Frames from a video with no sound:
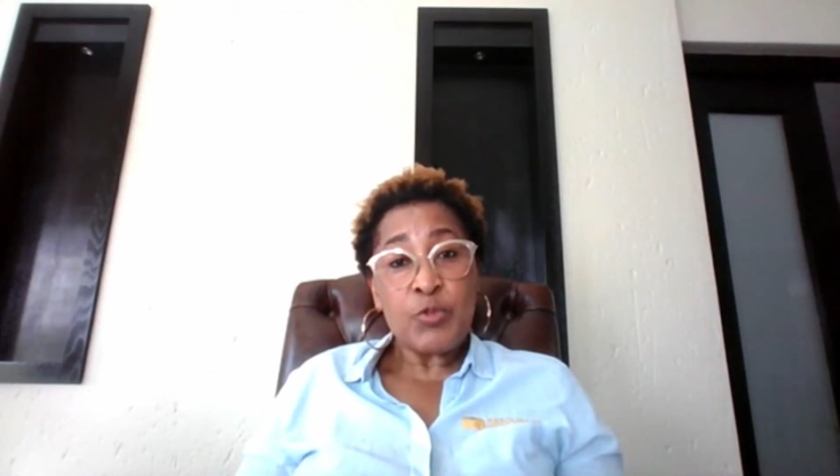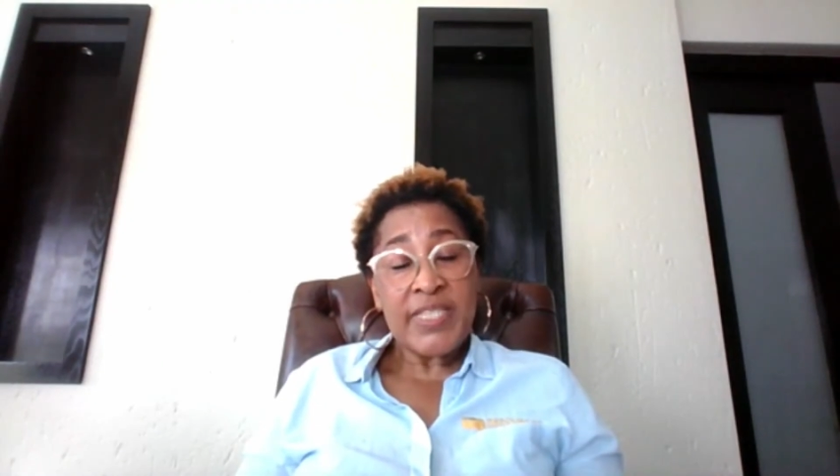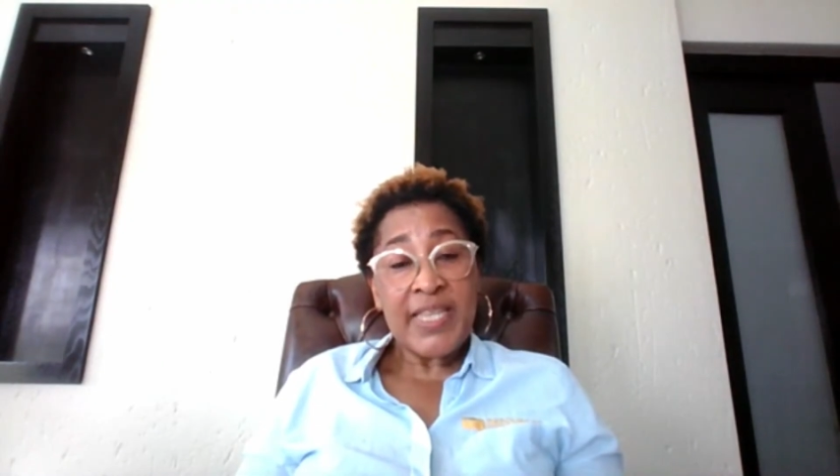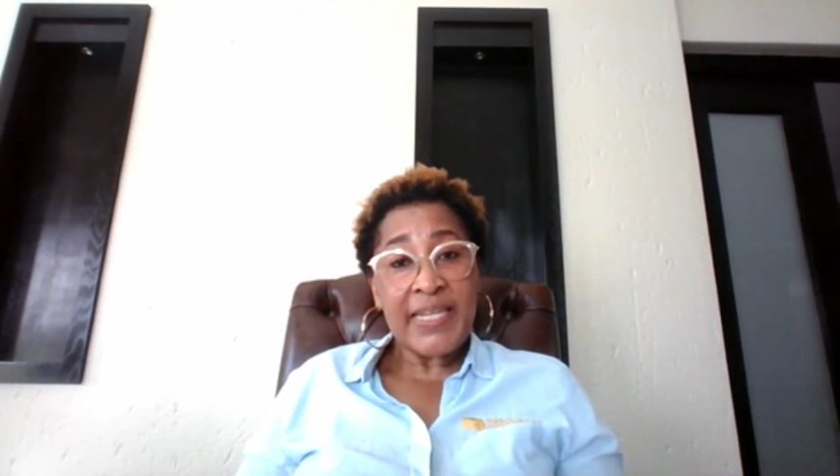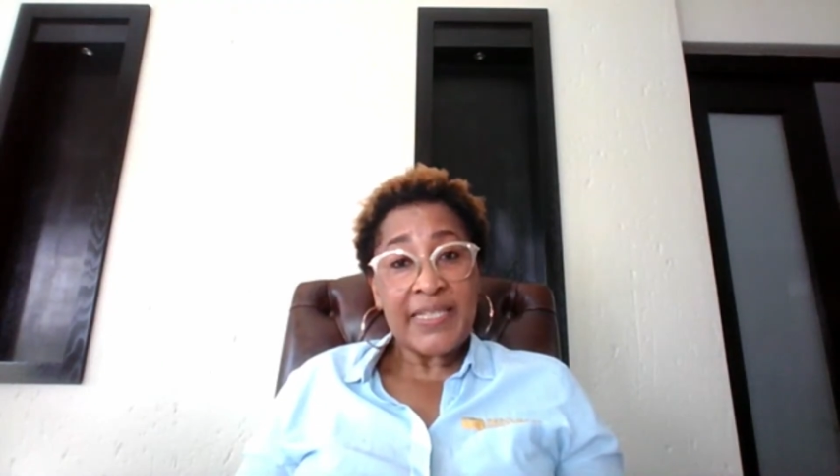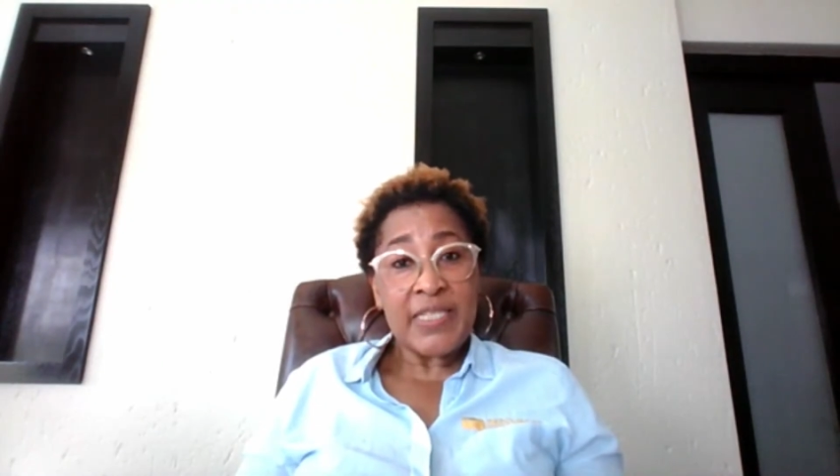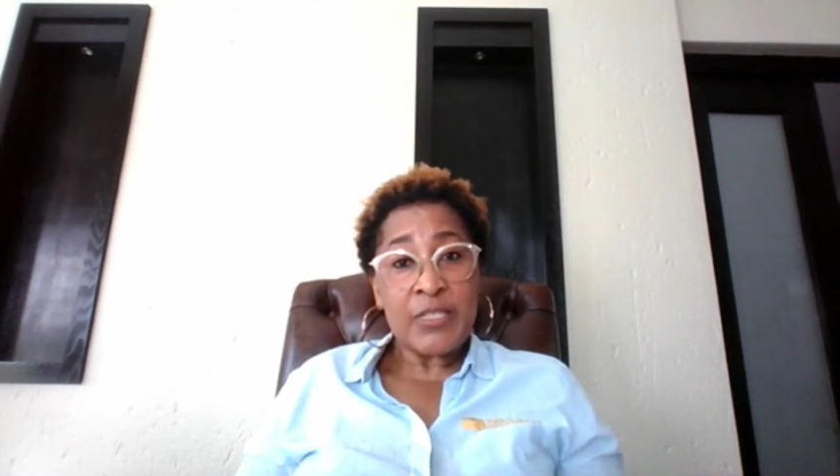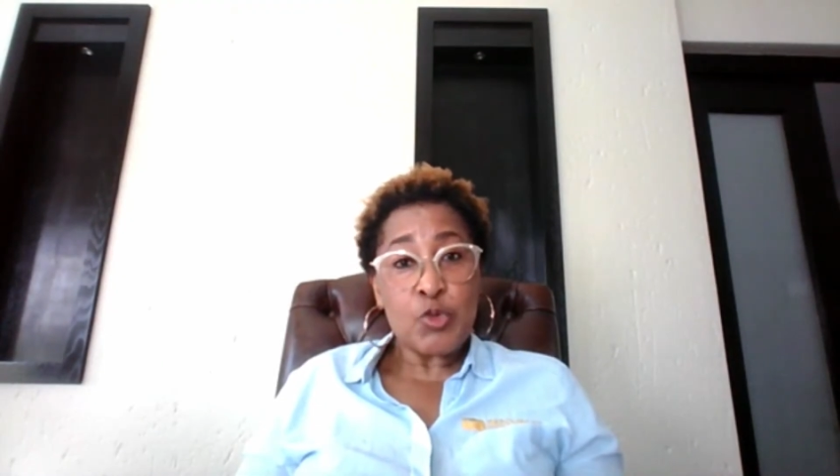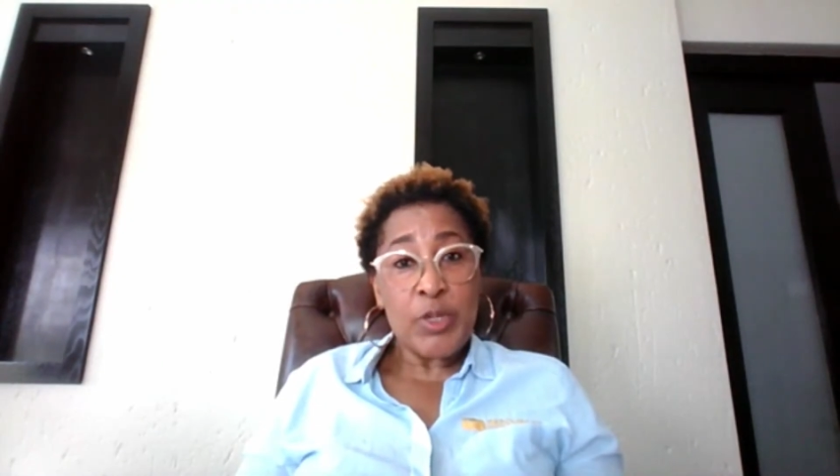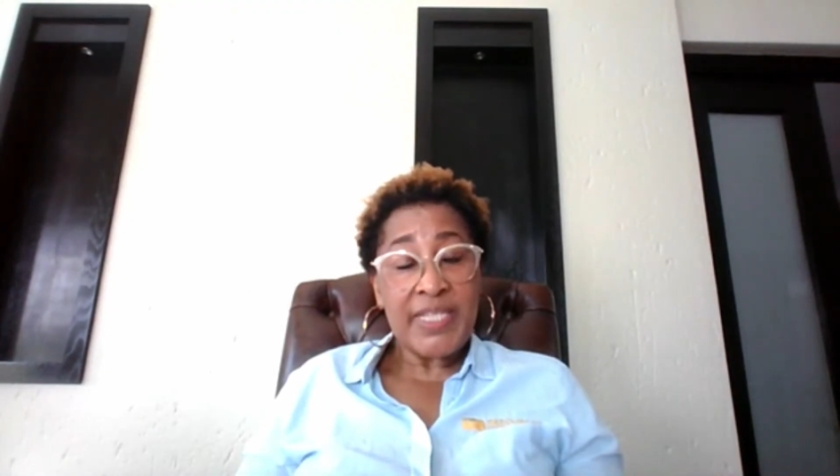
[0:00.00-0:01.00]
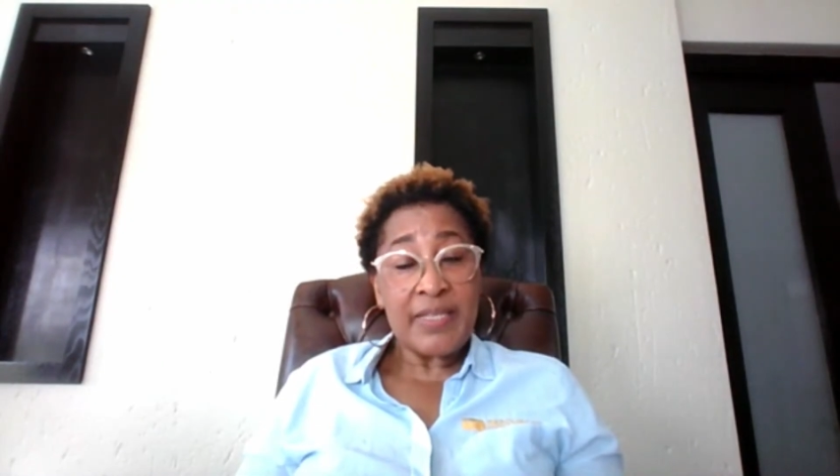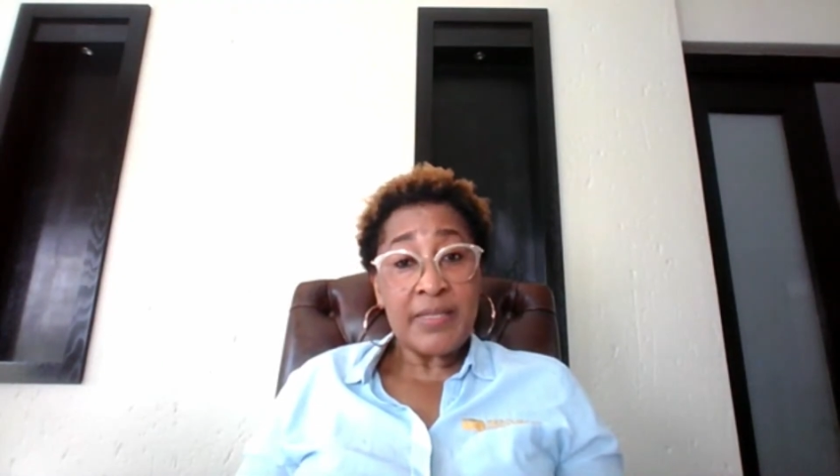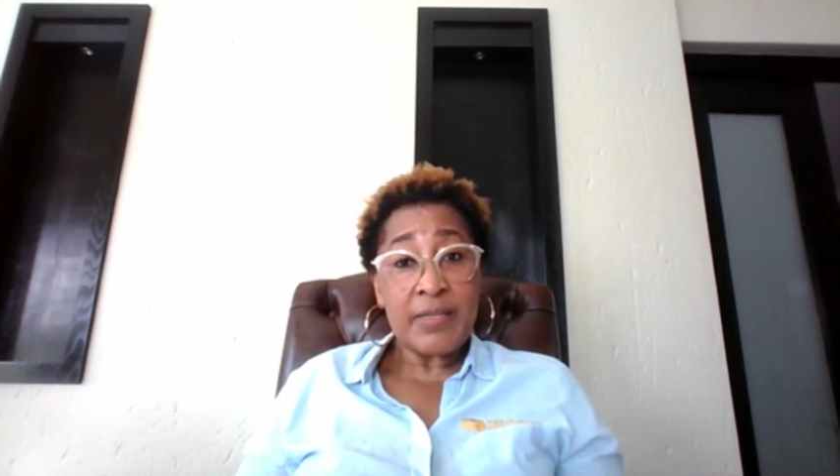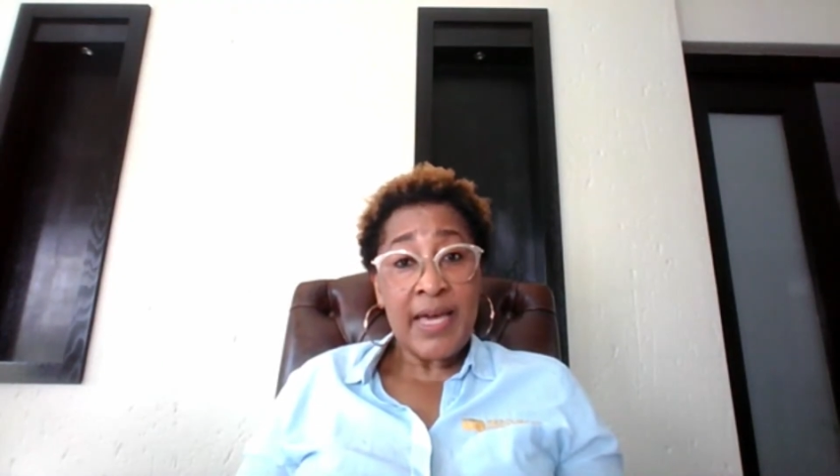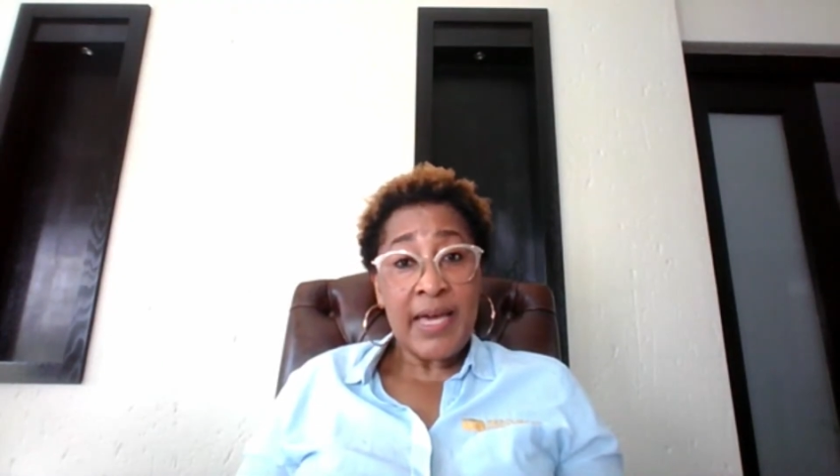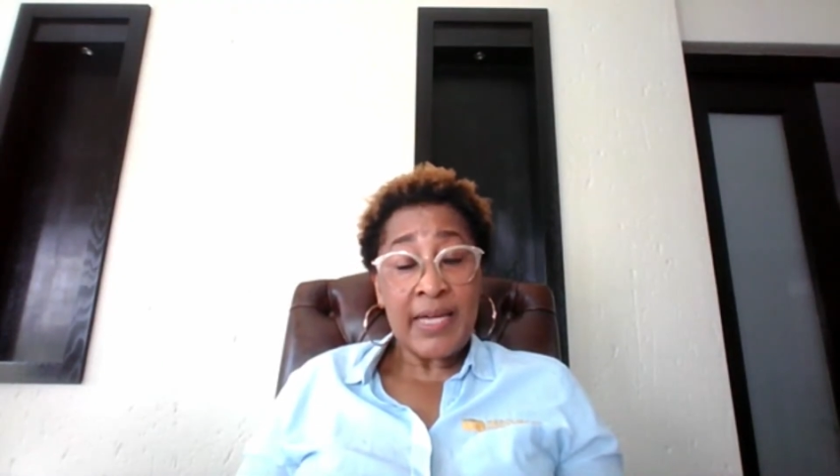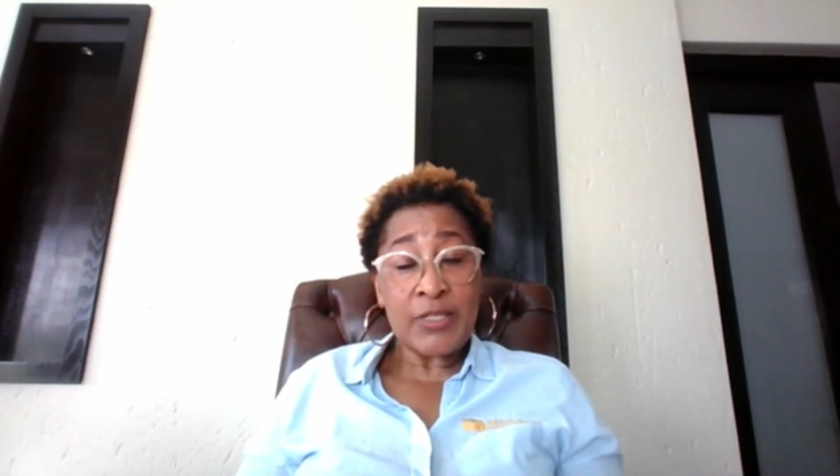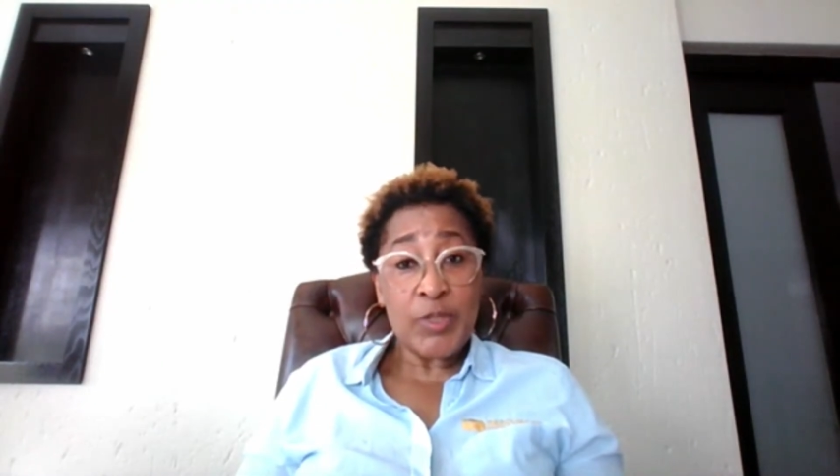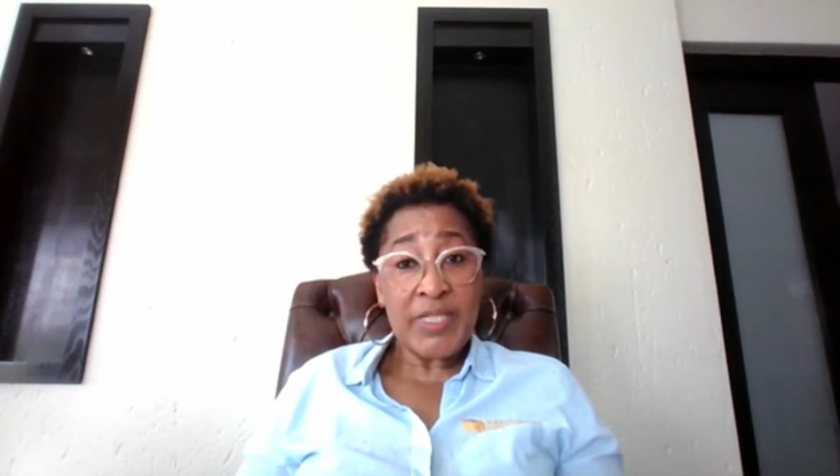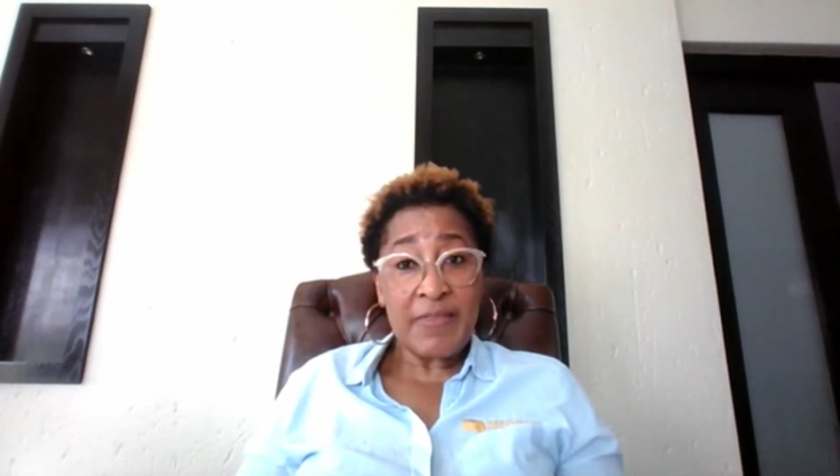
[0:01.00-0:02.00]
we started in
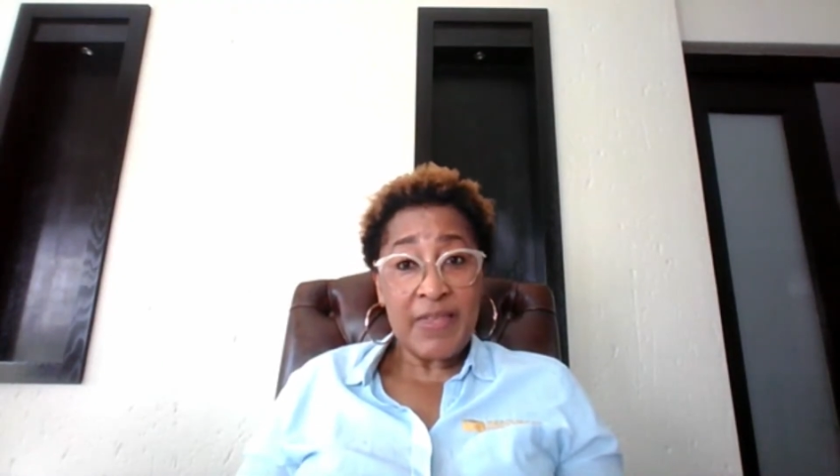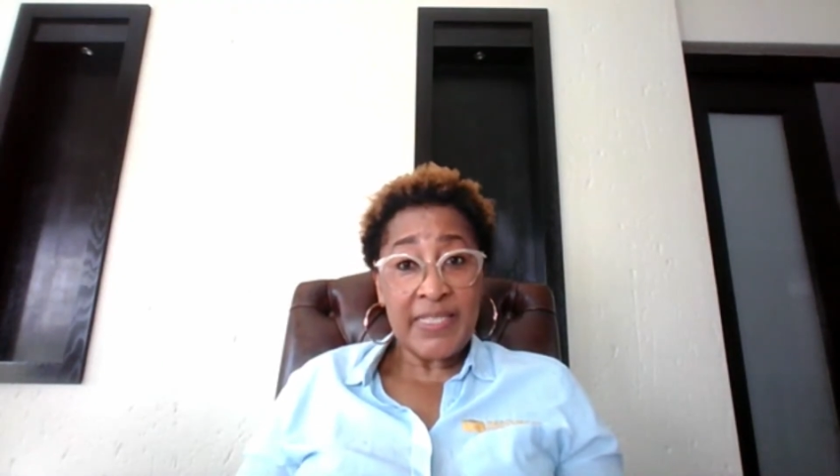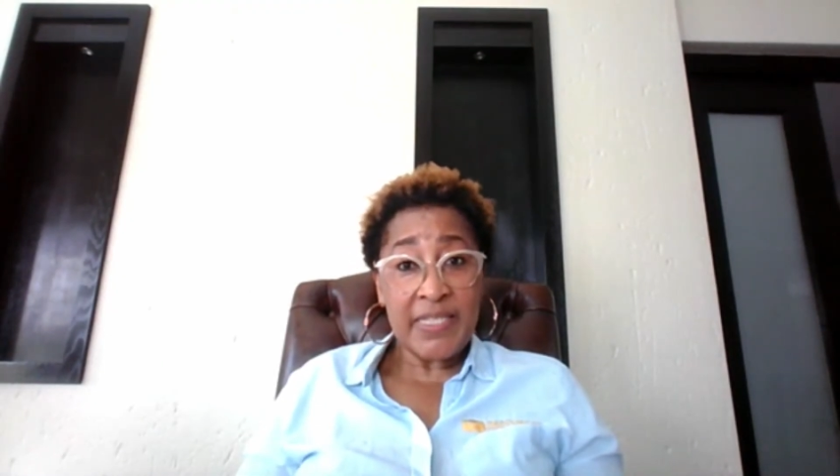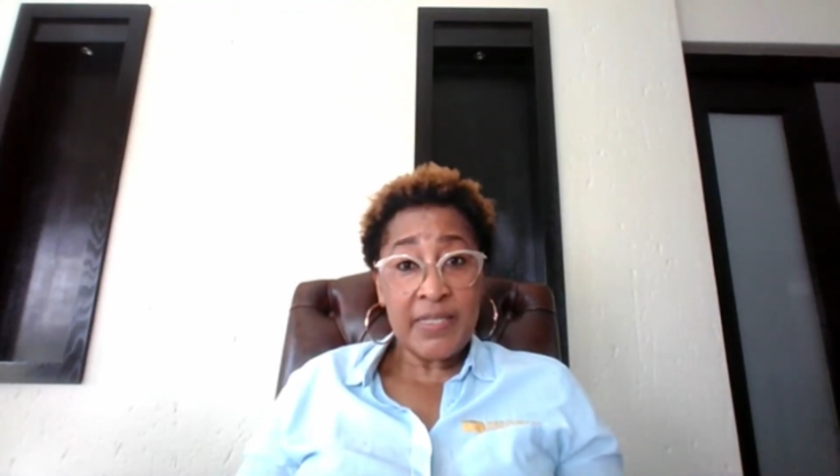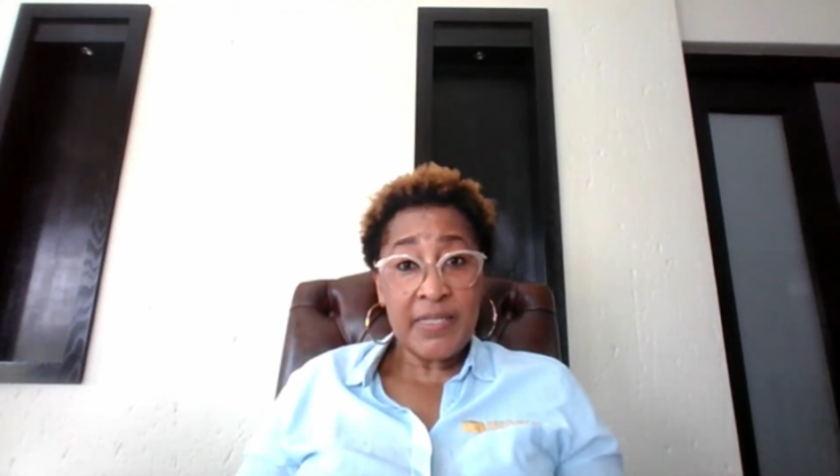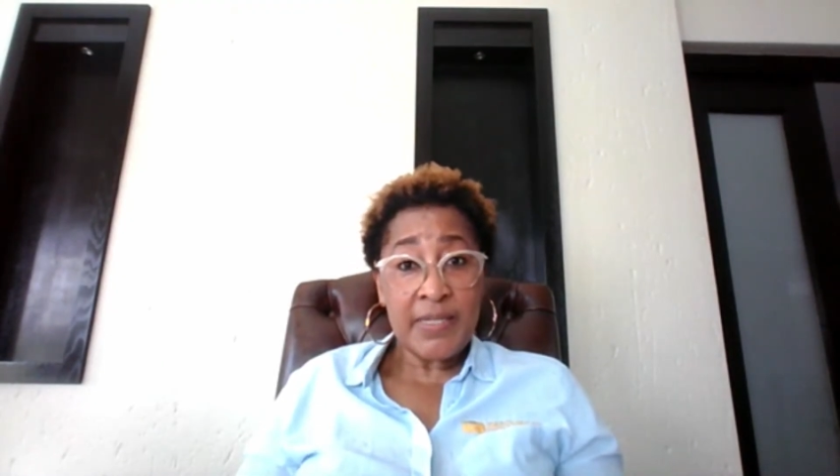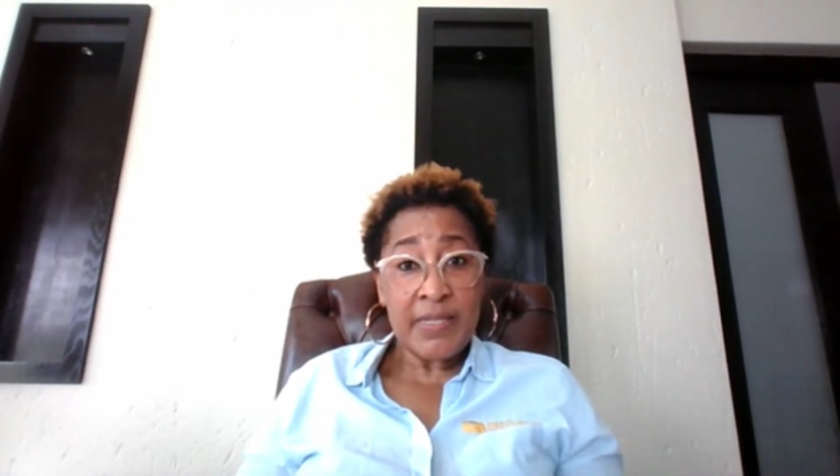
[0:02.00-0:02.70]
2013.